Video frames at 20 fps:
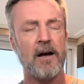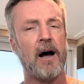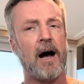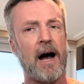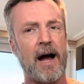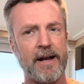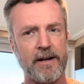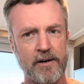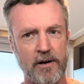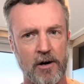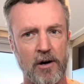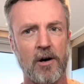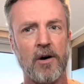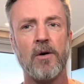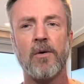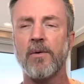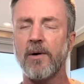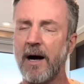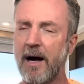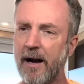I
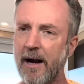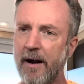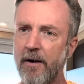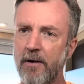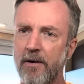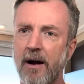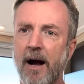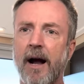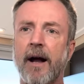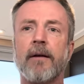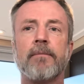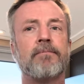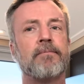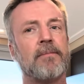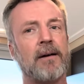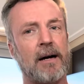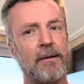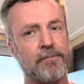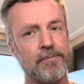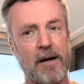know. I, I,
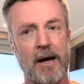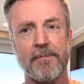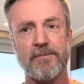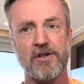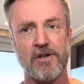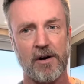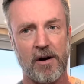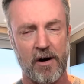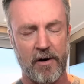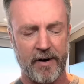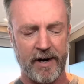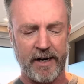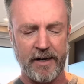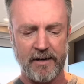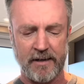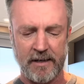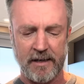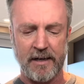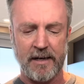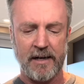I I'm sorry.
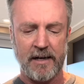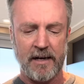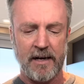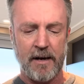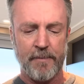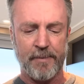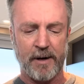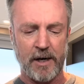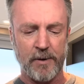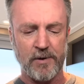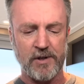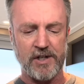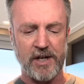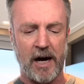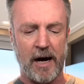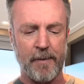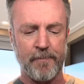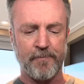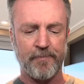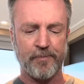But it was
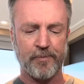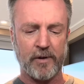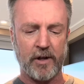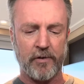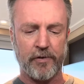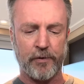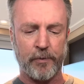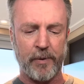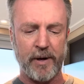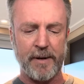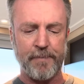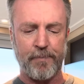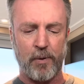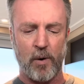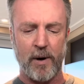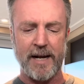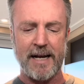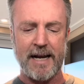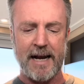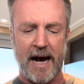up
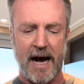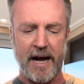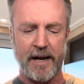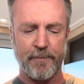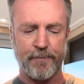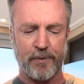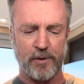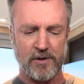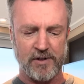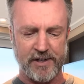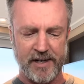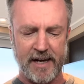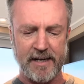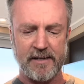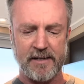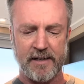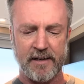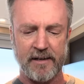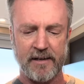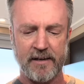
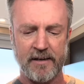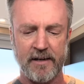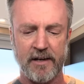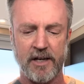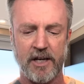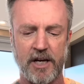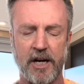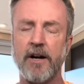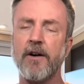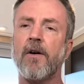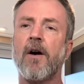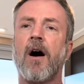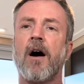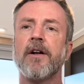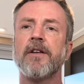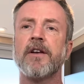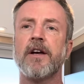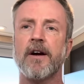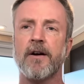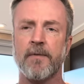3.9% year
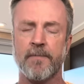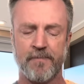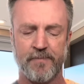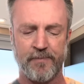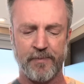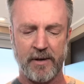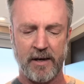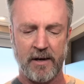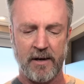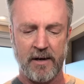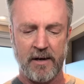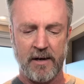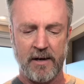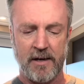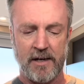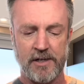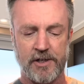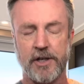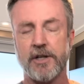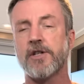on year.
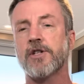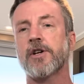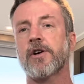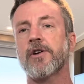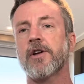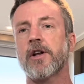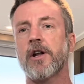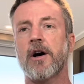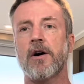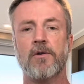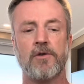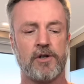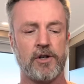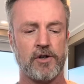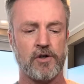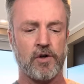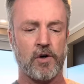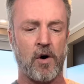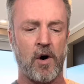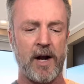Just so you know,
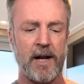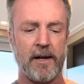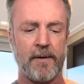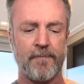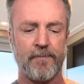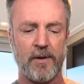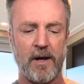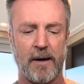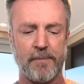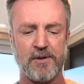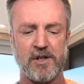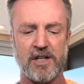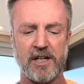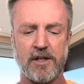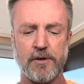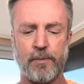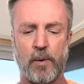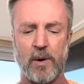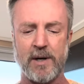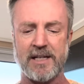Detroit up
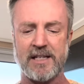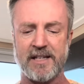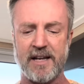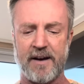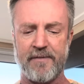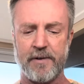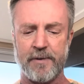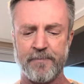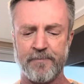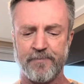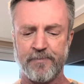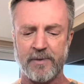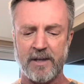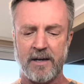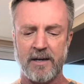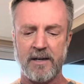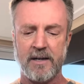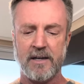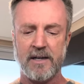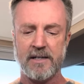6.7,
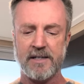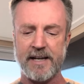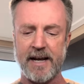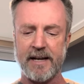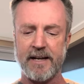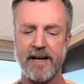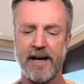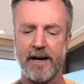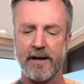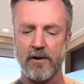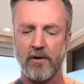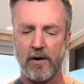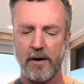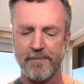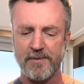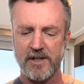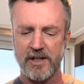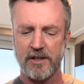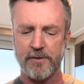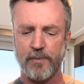San Diego up
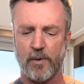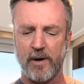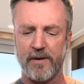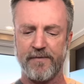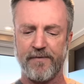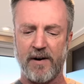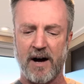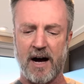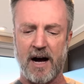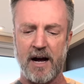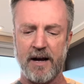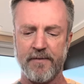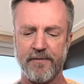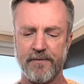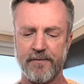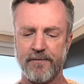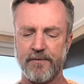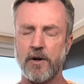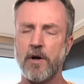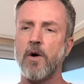6.5,
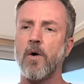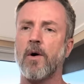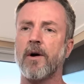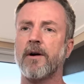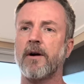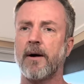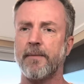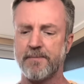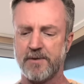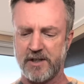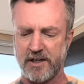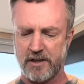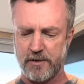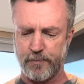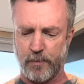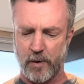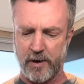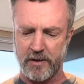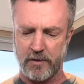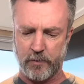New York up
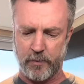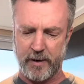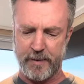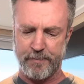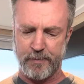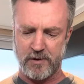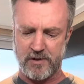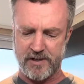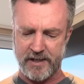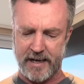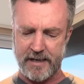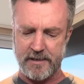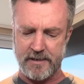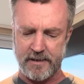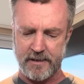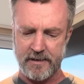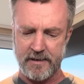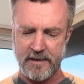6.3%.